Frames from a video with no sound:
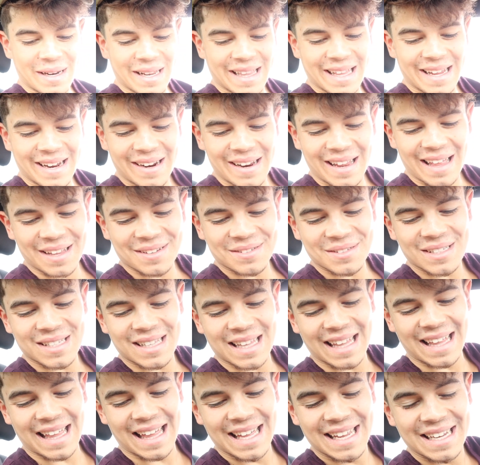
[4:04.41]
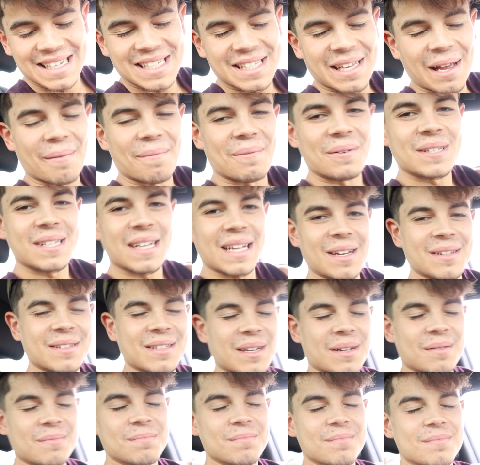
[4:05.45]
in there, I was like, you stopped for a second, I was
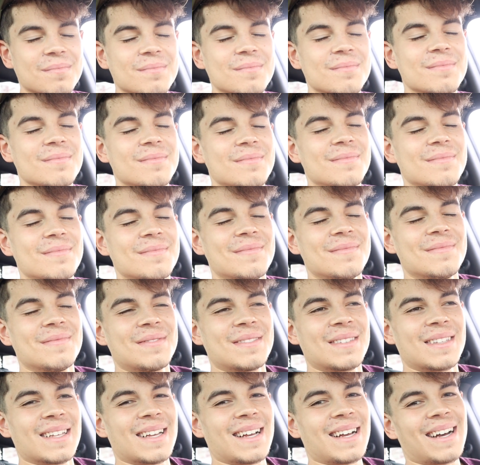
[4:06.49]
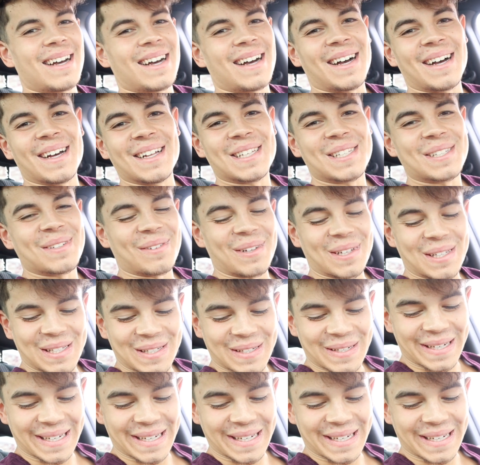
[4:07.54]
like, ah, it smells so